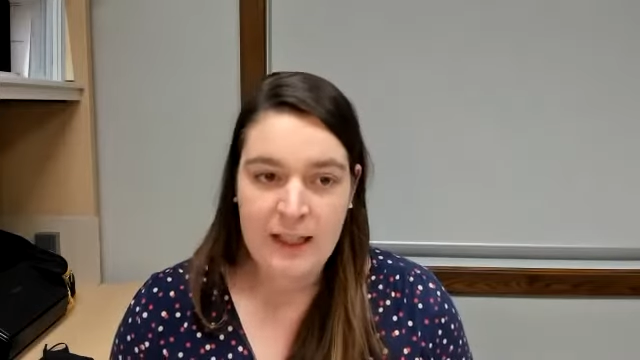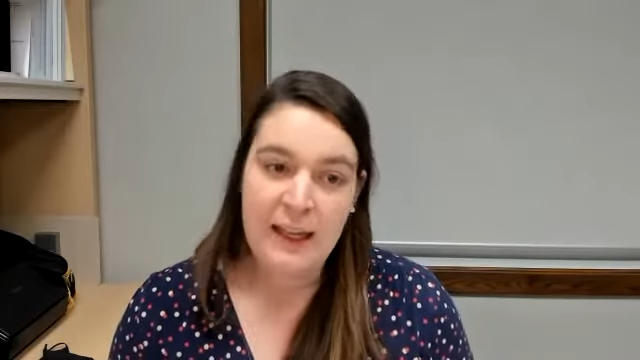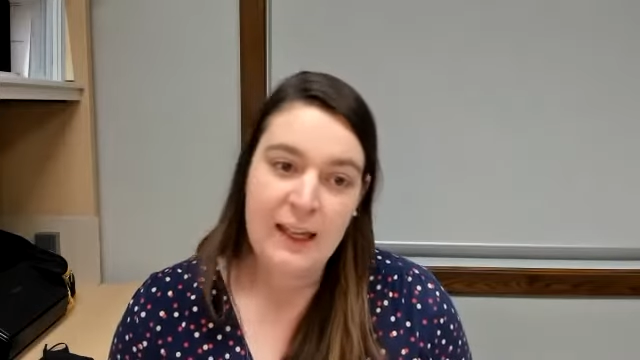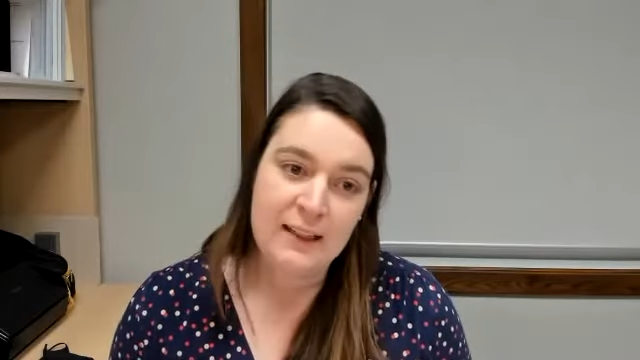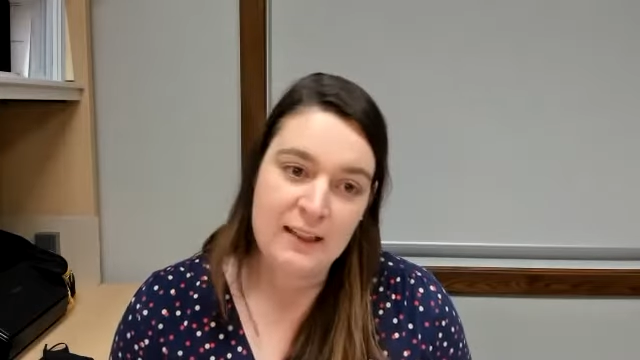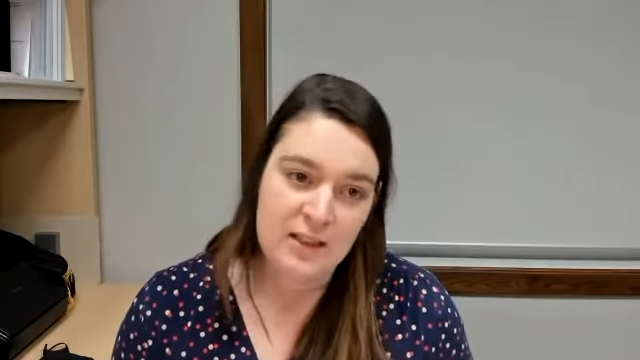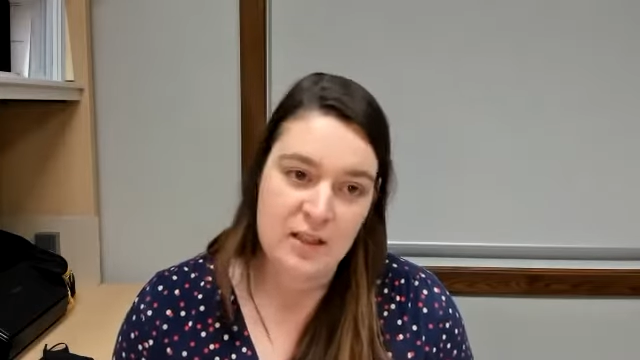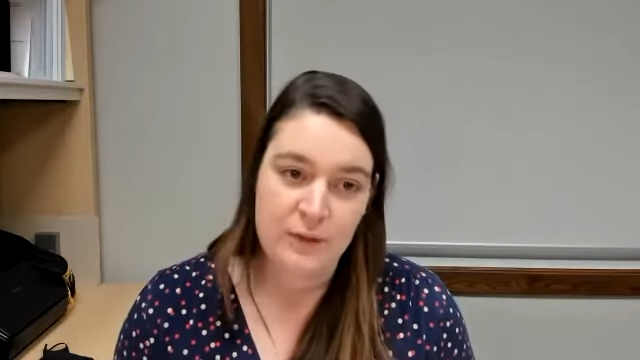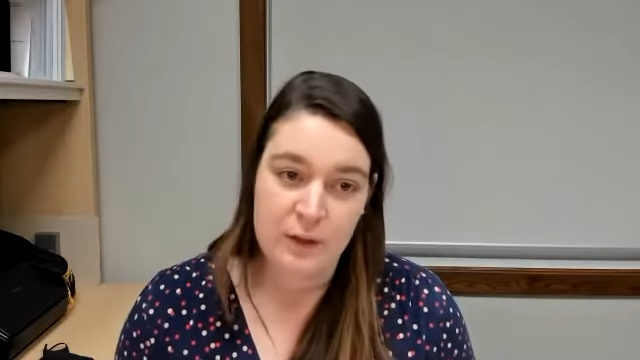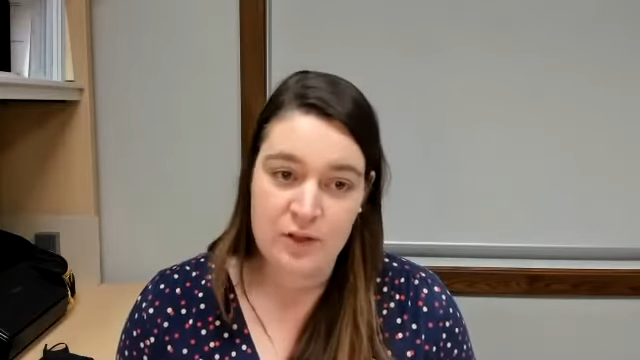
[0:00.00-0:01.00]
and into the
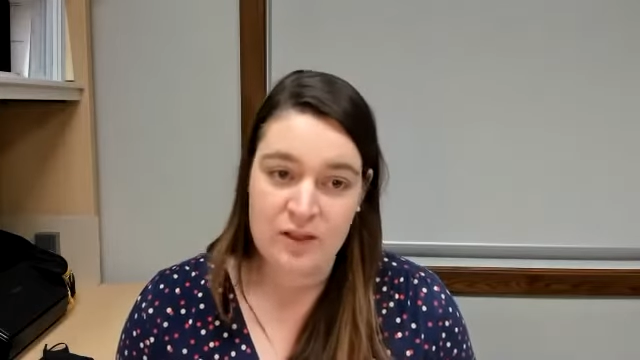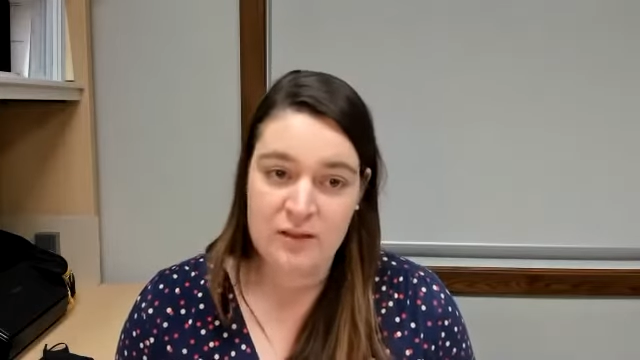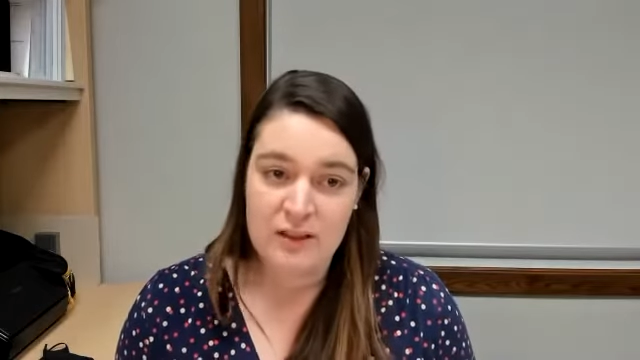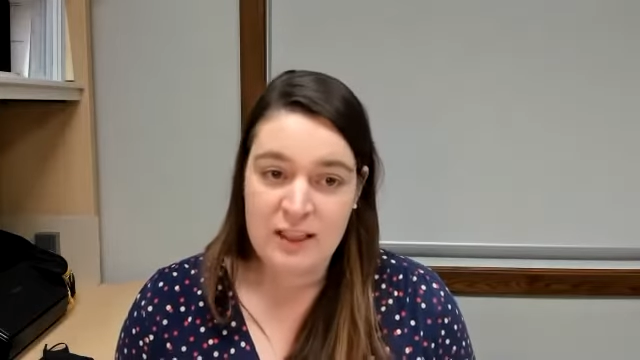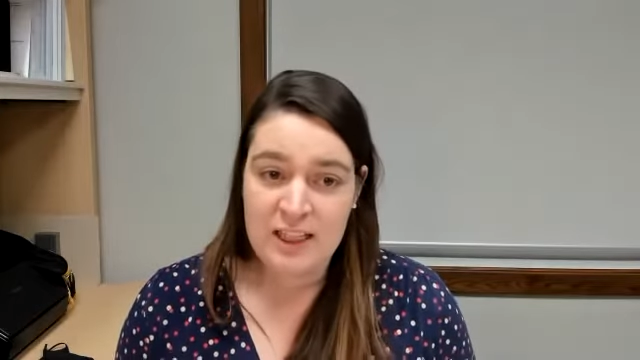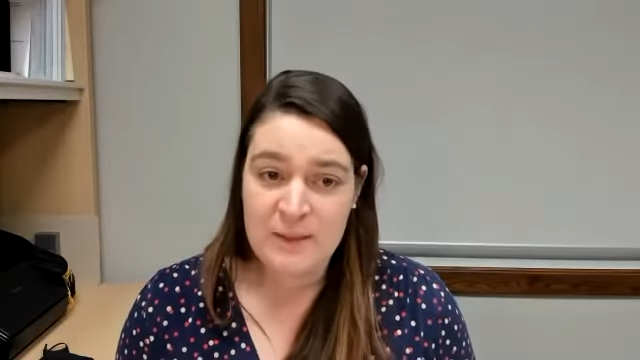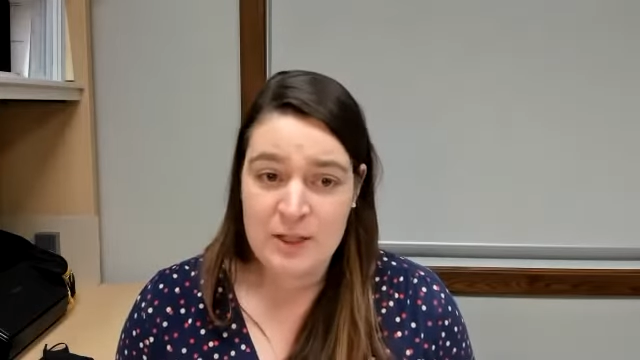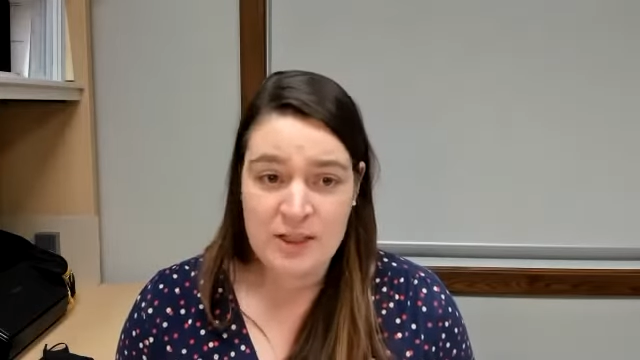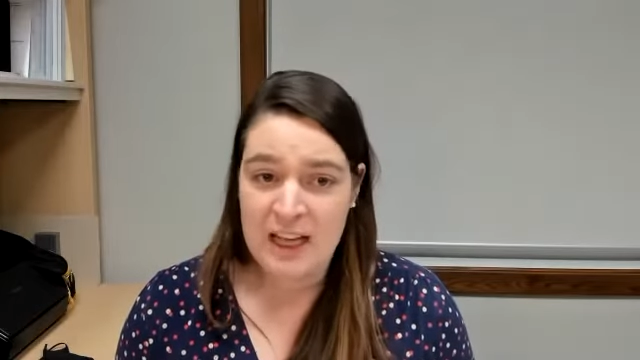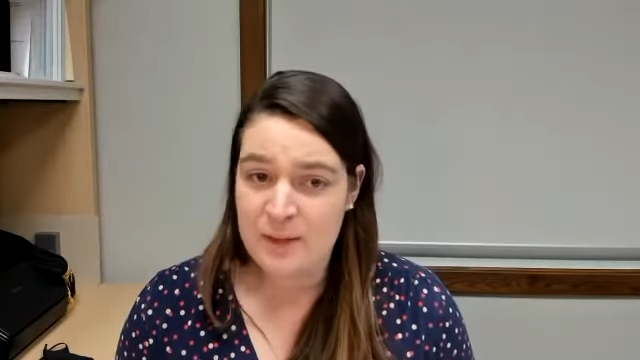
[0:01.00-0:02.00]
future,
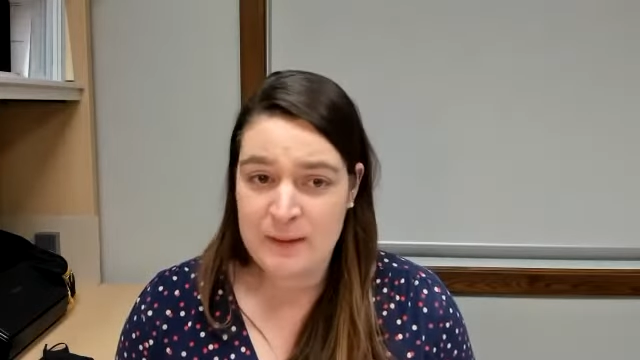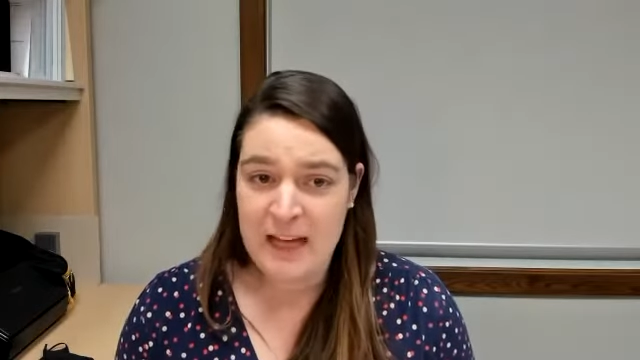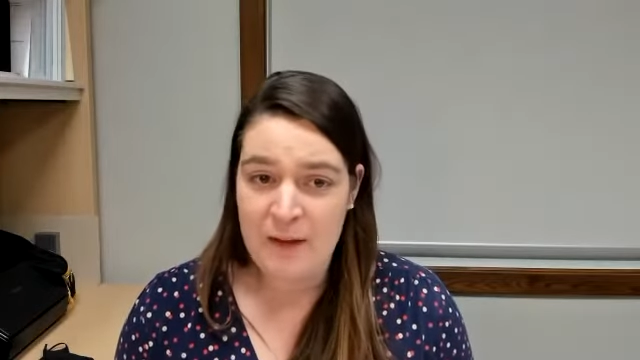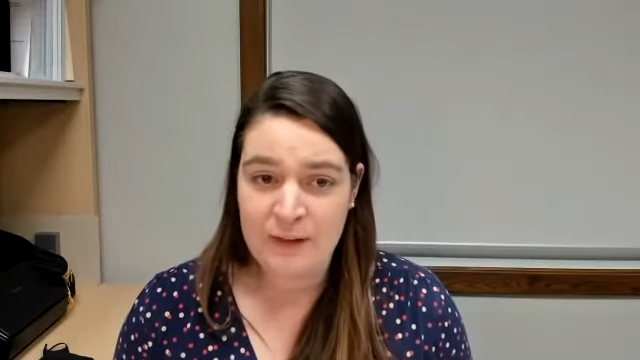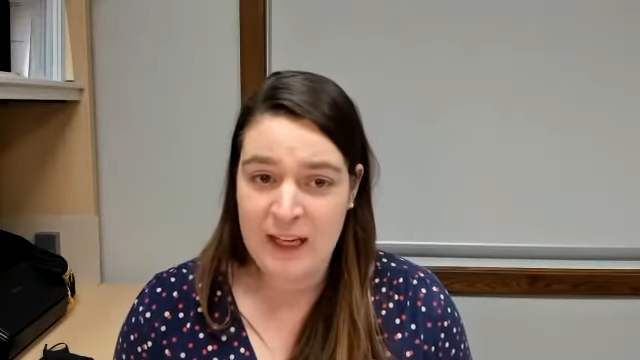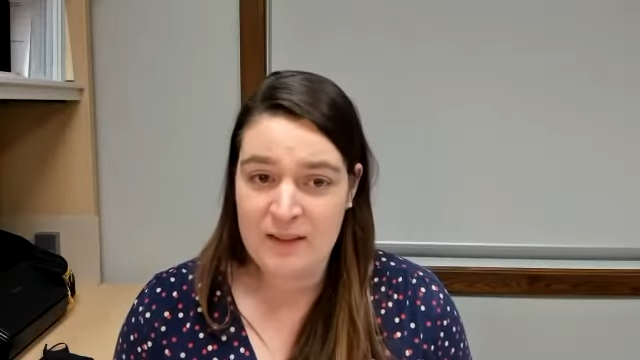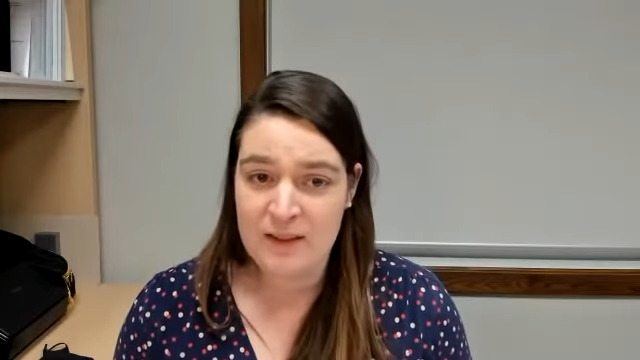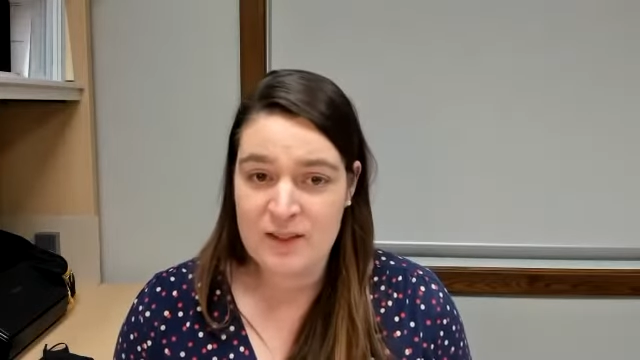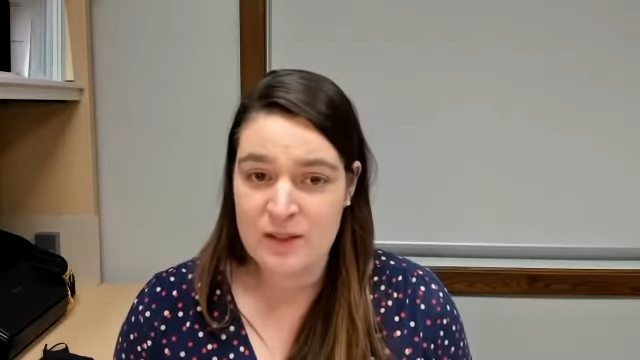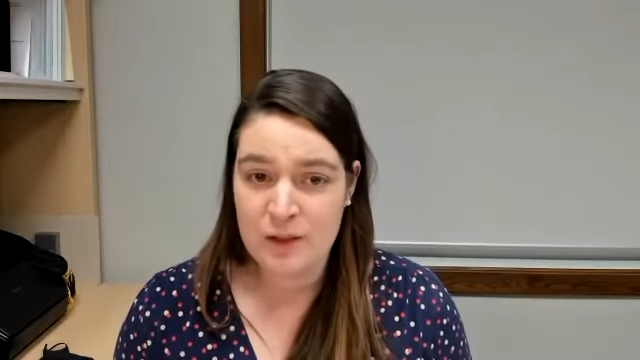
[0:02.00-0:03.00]
especially as we navigate
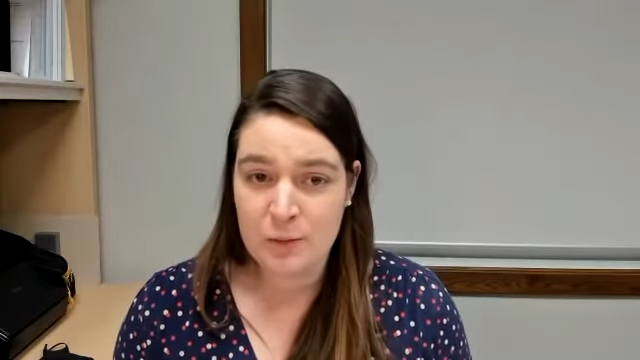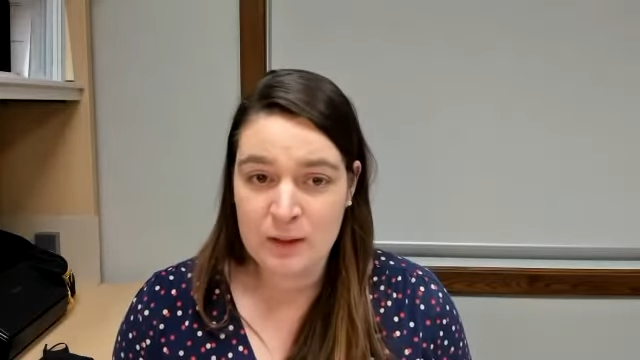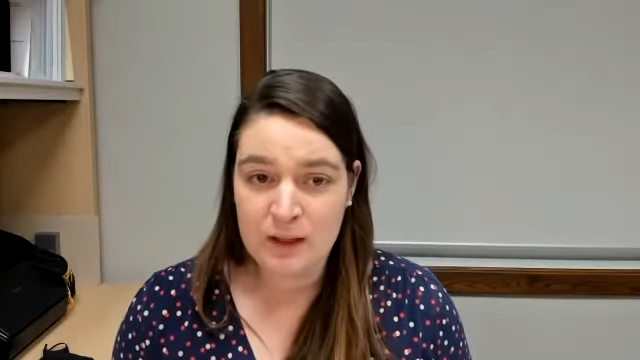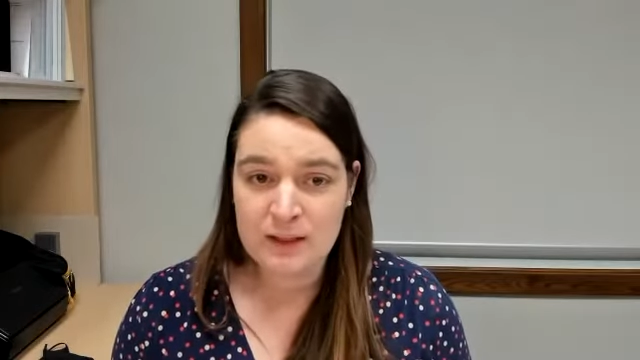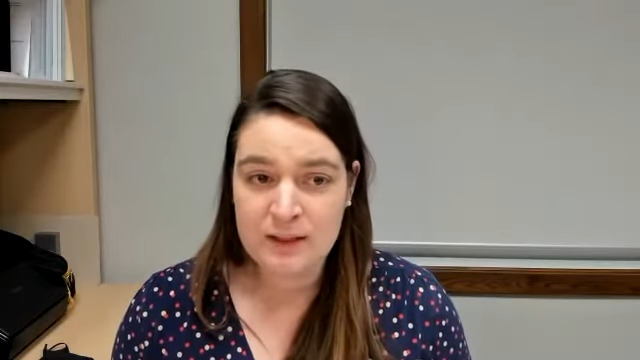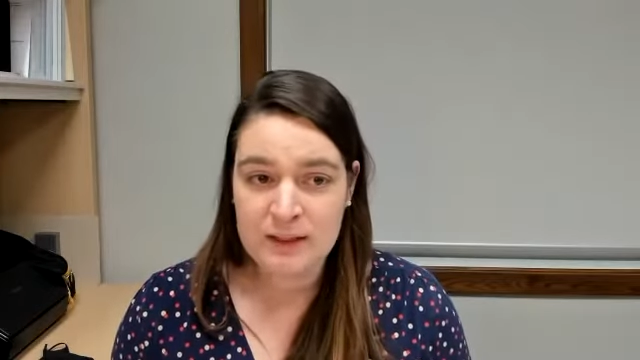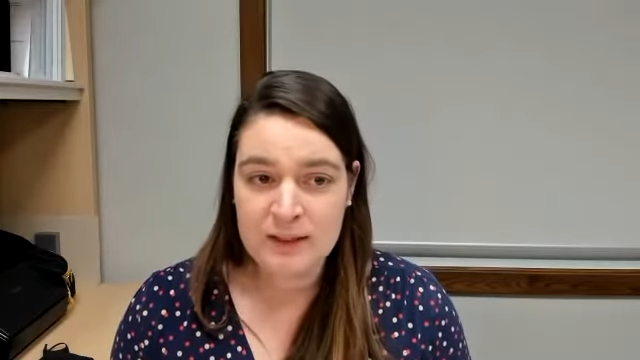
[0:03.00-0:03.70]
this new world.